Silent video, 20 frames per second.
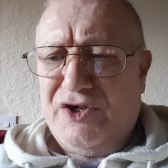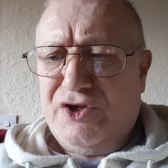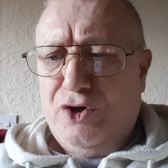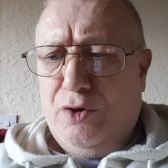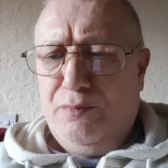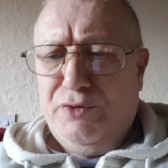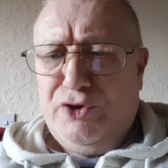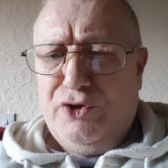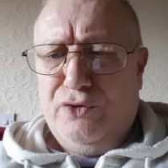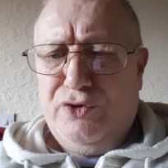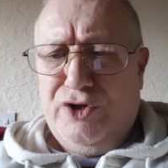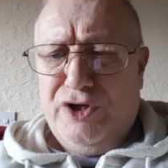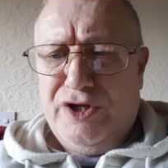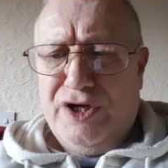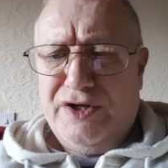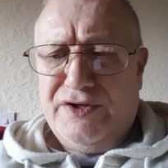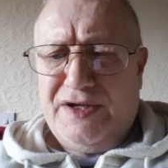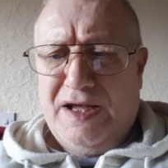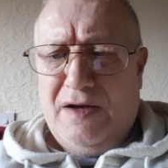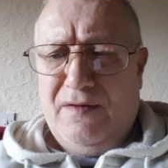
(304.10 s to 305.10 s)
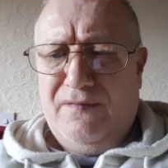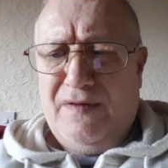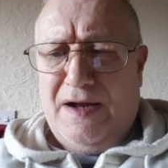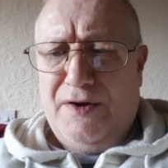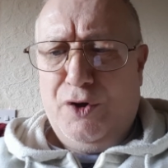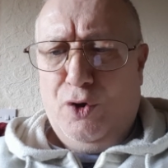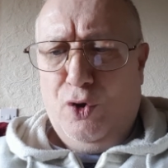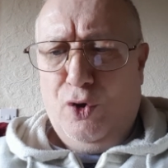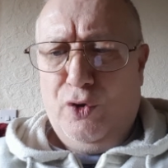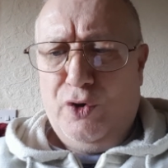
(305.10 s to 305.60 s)
Stop judging yourself
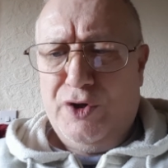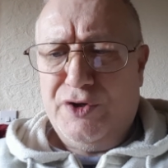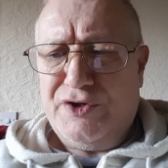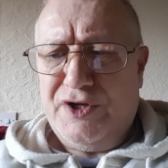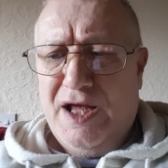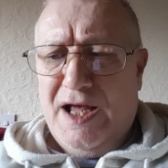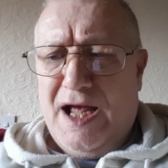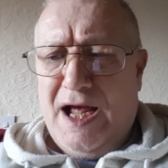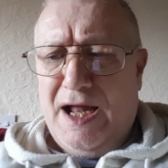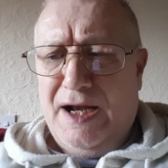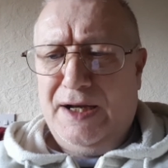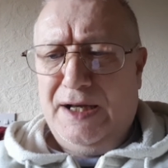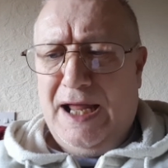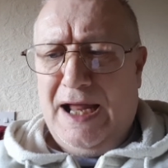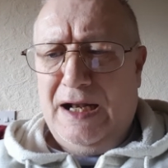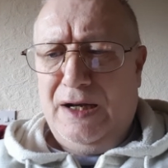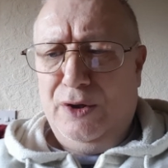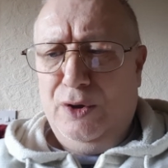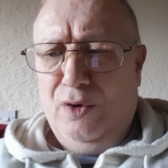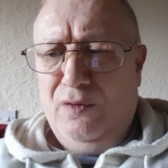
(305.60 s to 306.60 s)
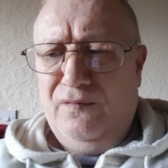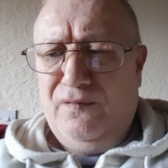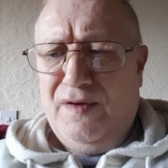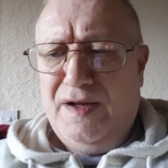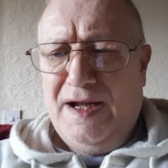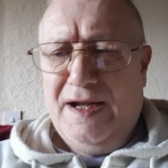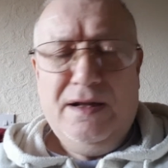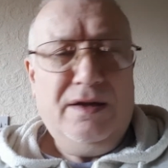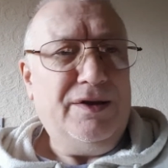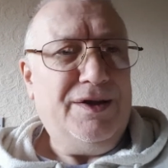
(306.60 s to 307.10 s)
and others and let love
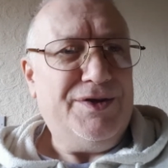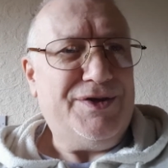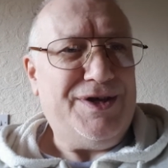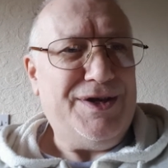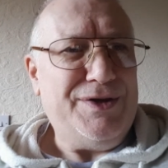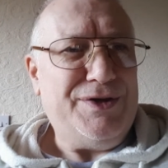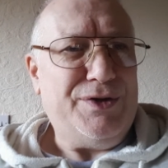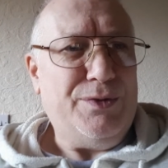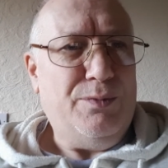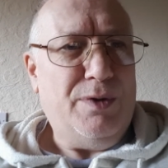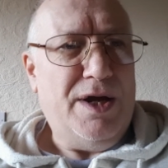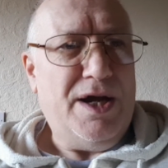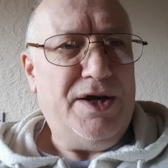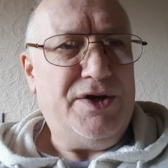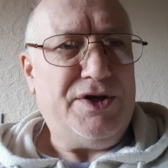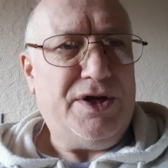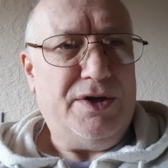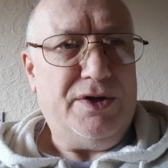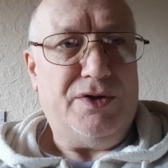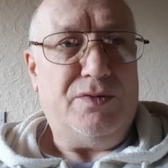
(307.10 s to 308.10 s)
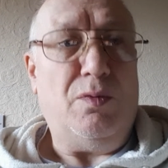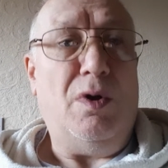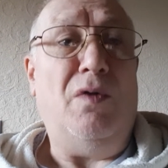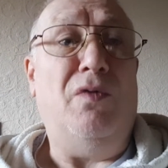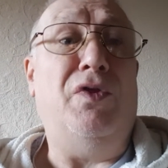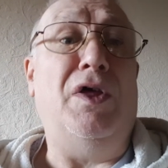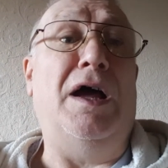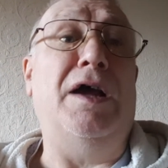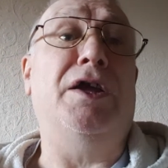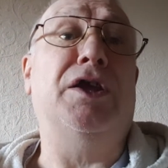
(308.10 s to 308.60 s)
heal the situations. Well,
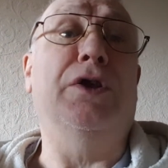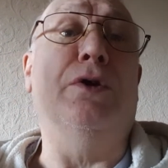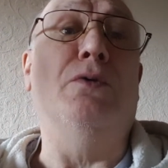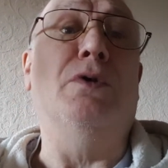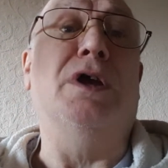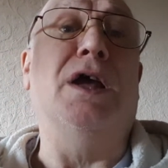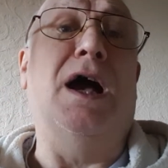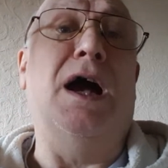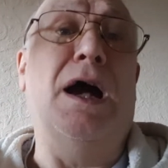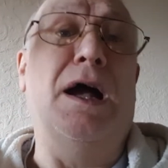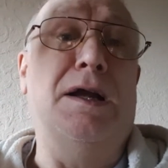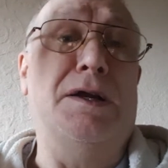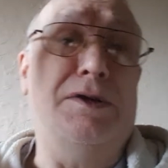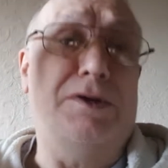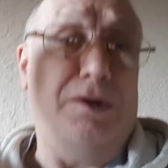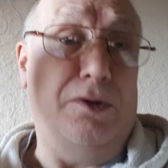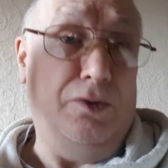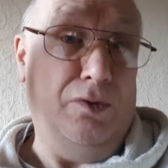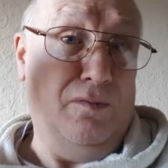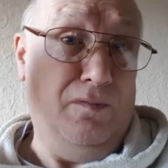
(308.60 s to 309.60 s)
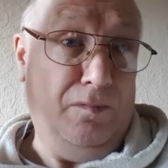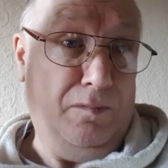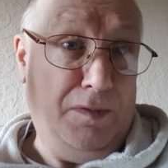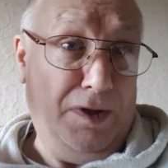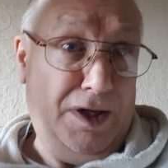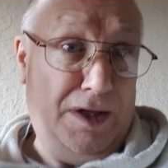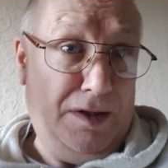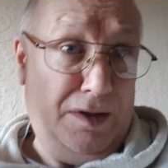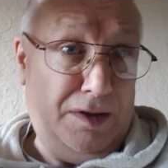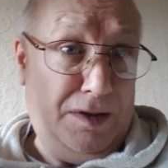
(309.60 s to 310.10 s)
thank you, guys. Look,
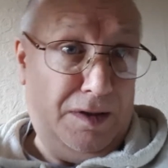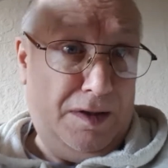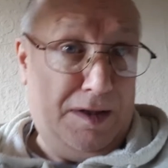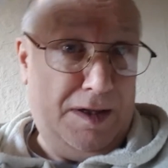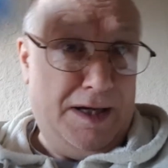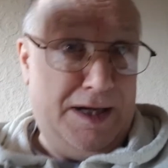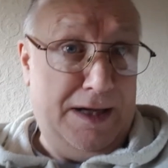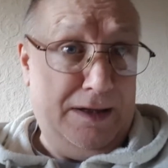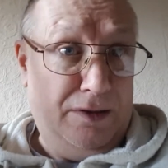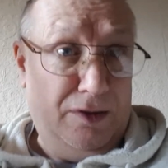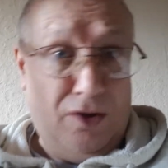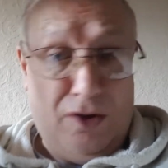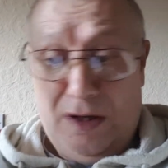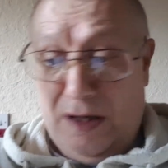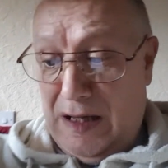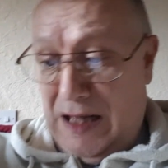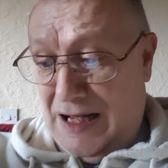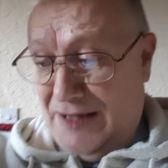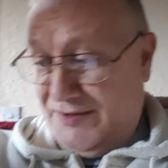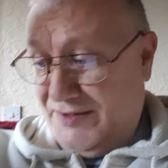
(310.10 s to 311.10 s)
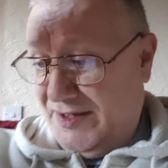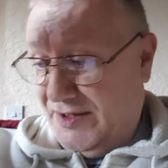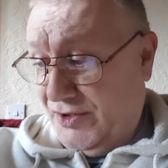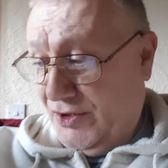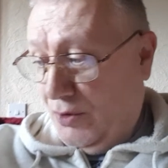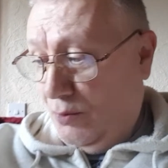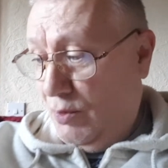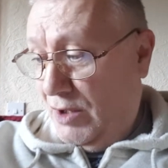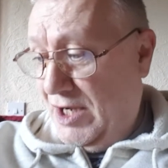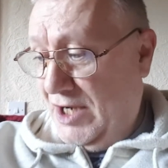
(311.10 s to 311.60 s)
heal all our
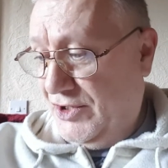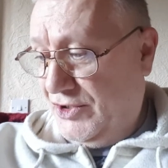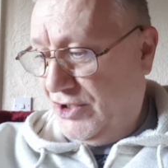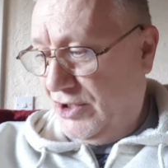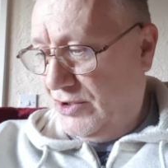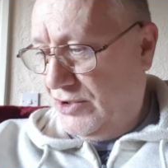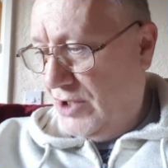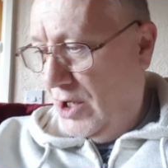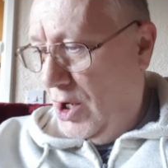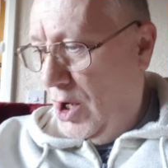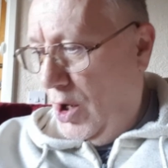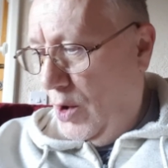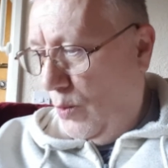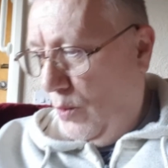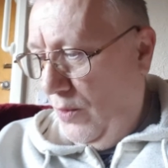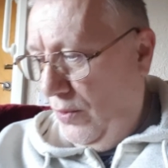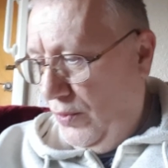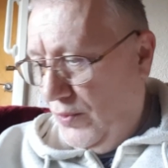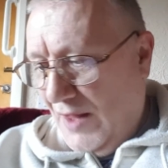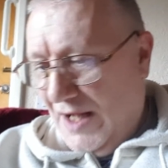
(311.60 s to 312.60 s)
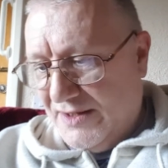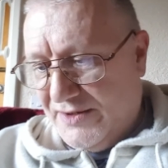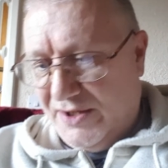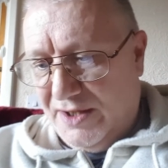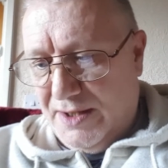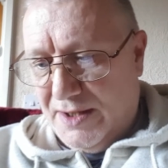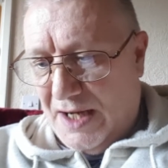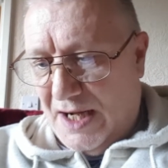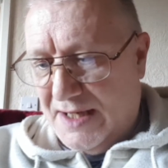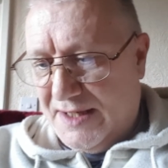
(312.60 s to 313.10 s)
situations. Well, that's
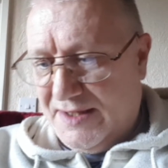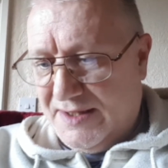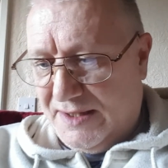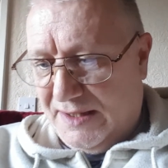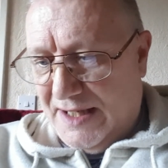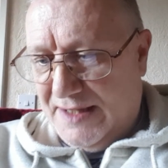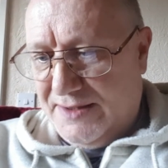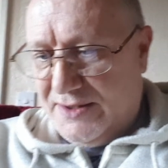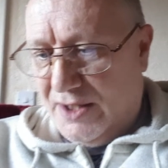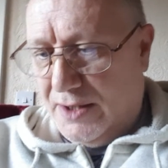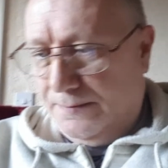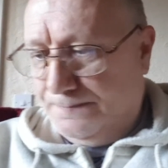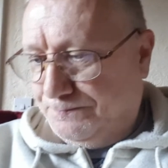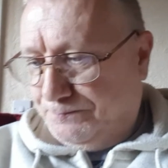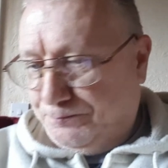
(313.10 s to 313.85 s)
a nice letter.